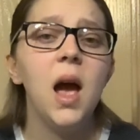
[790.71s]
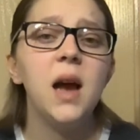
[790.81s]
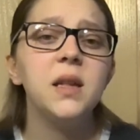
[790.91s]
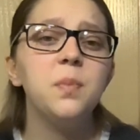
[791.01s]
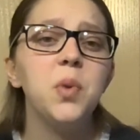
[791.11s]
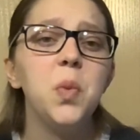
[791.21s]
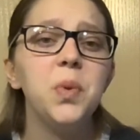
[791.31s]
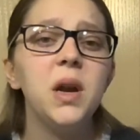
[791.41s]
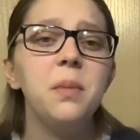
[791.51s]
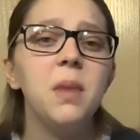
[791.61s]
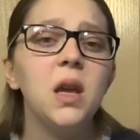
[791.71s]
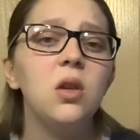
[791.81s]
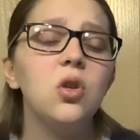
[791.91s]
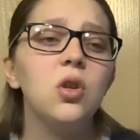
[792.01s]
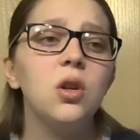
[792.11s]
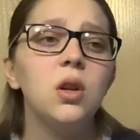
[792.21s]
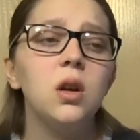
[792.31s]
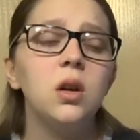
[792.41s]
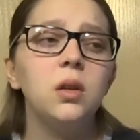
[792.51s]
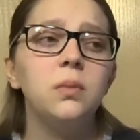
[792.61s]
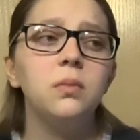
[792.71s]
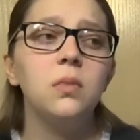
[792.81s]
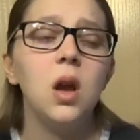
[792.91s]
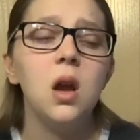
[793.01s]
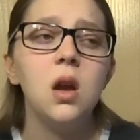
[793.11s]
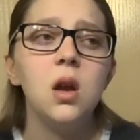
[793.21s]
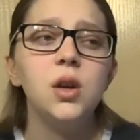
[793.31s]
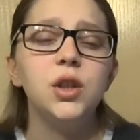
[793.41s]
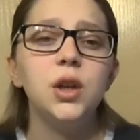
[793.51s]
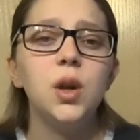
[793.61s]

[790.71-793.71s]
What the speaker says: as appropriate, making sure to